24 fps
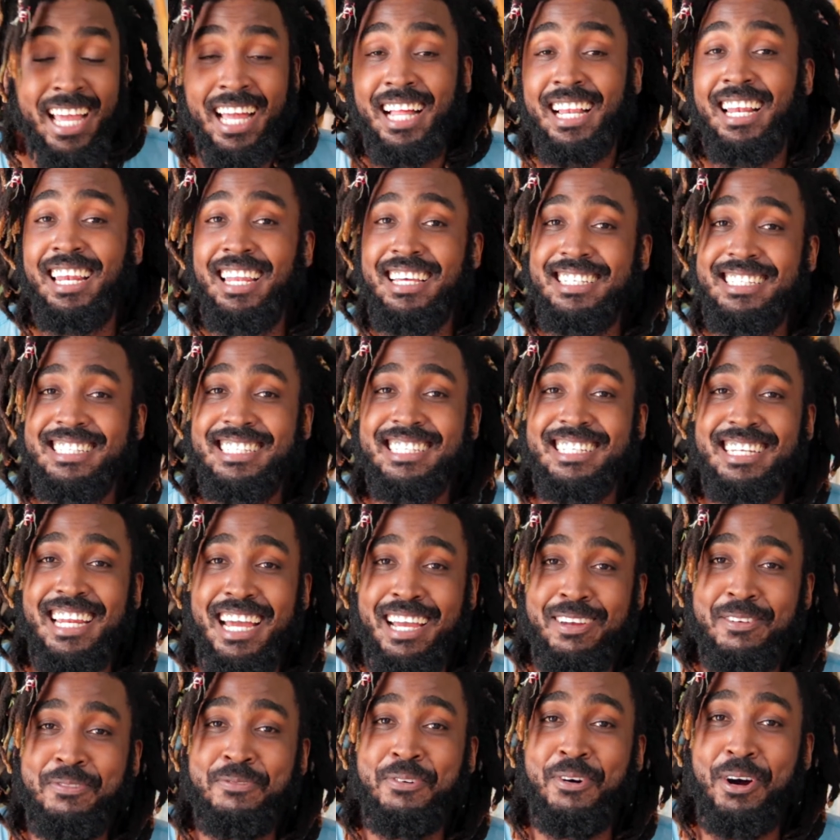Listen,
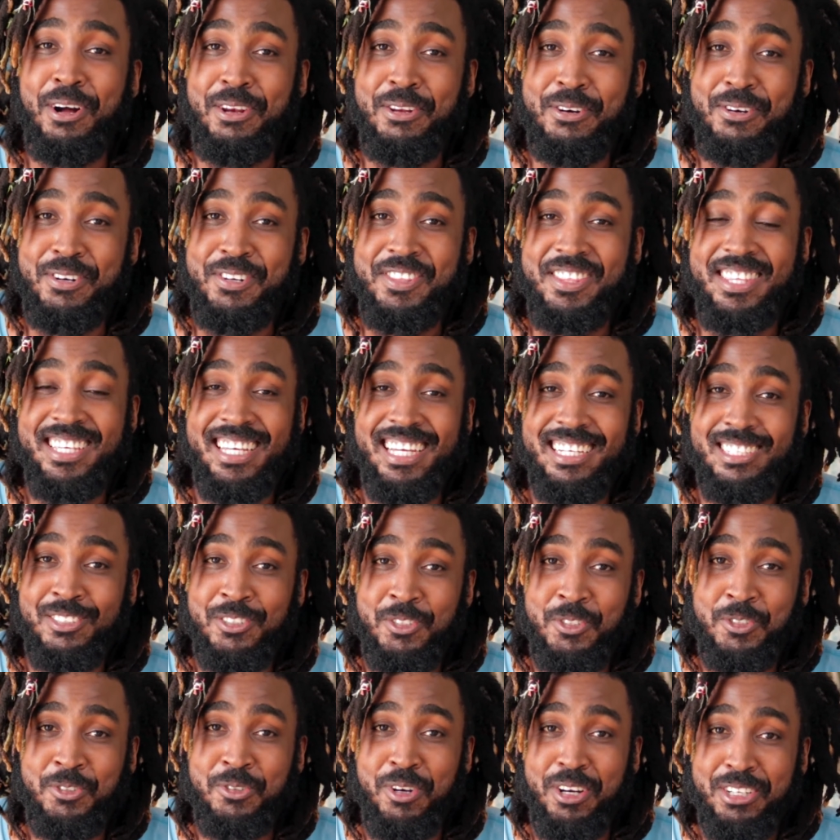I follow the
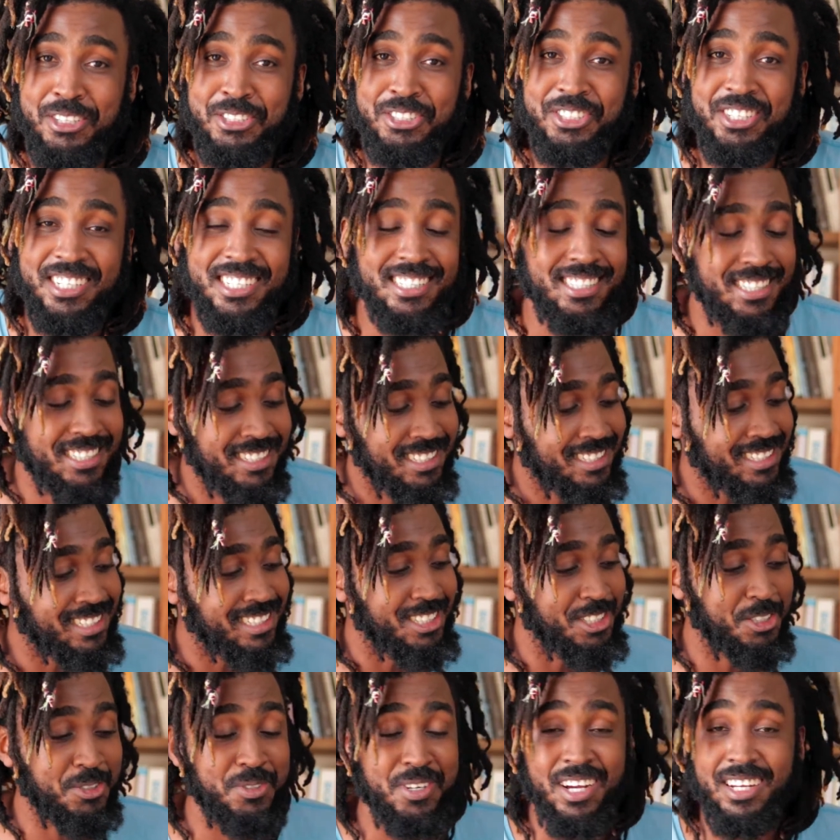instructions and
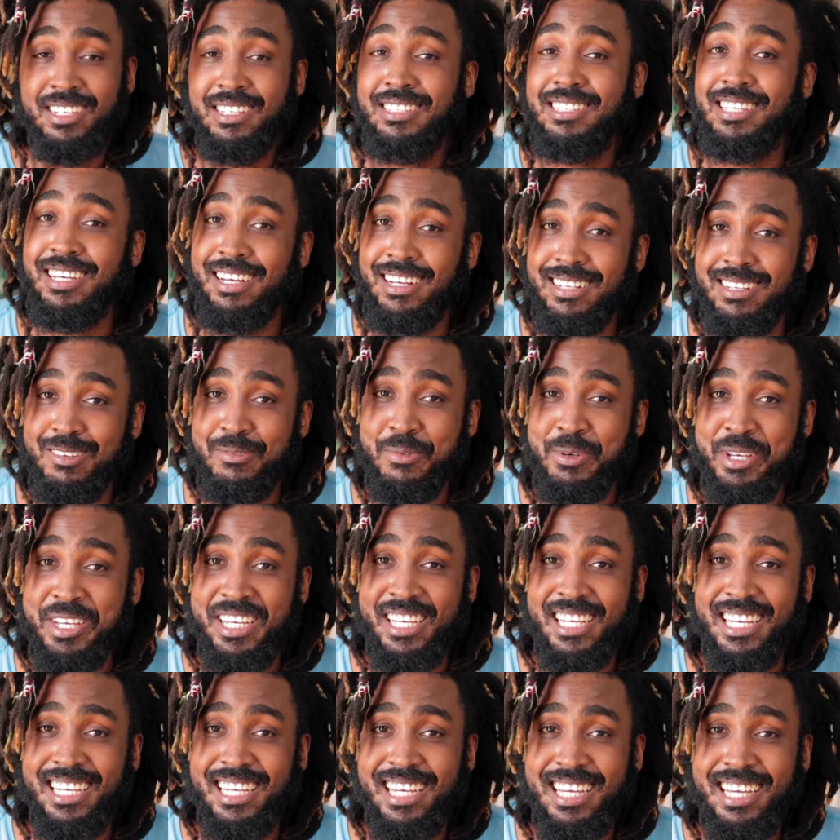she's trying to tell
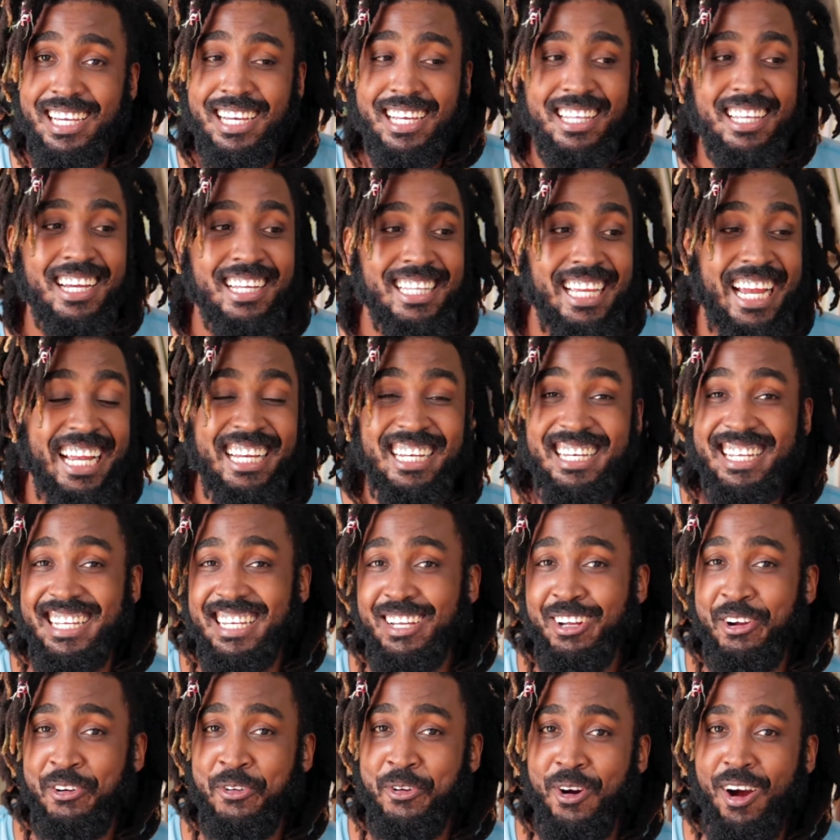me that I did
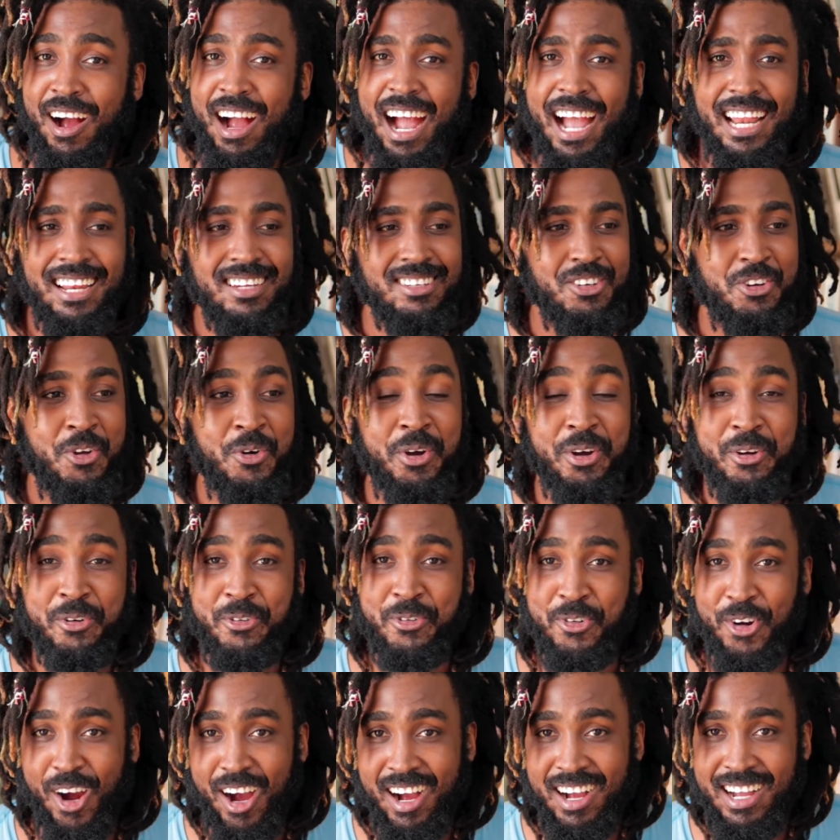it wrong. I didn't do it
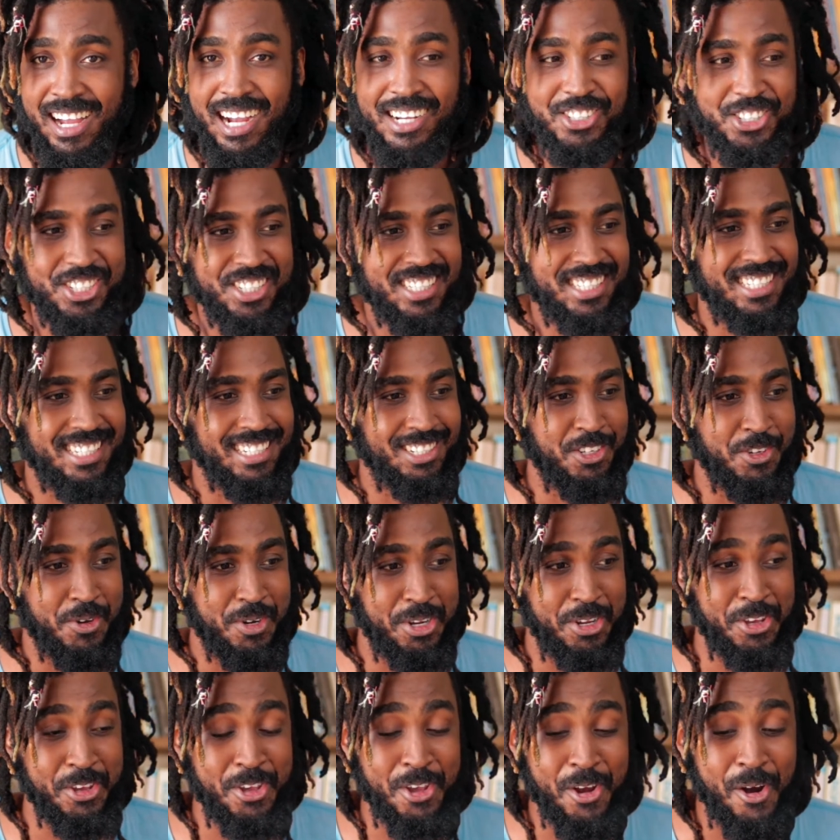wrong. I just didn't do
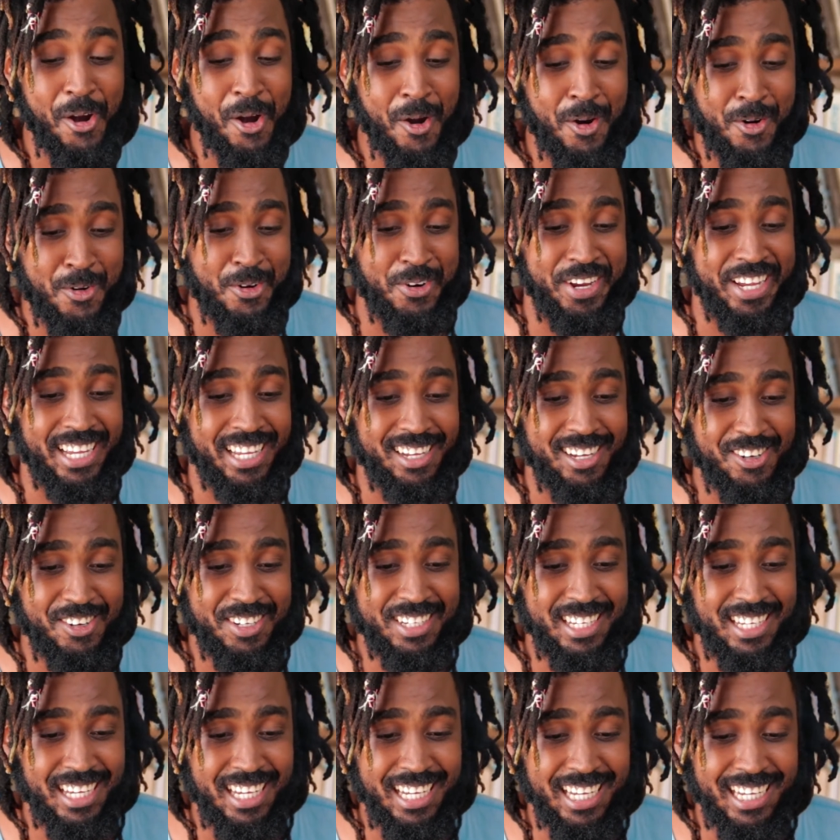it your way,
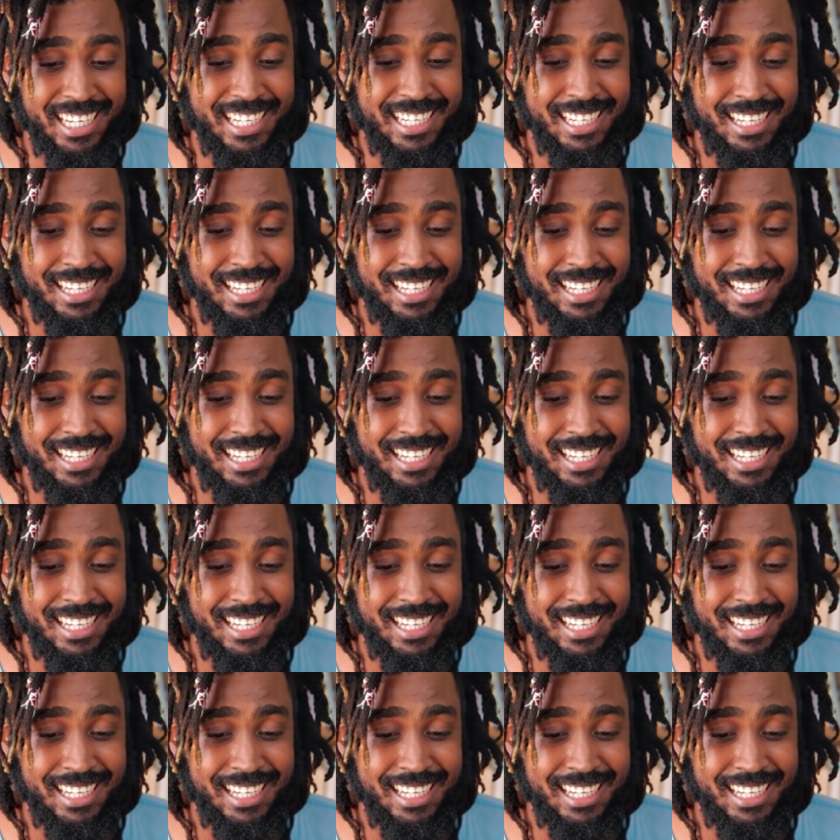okay?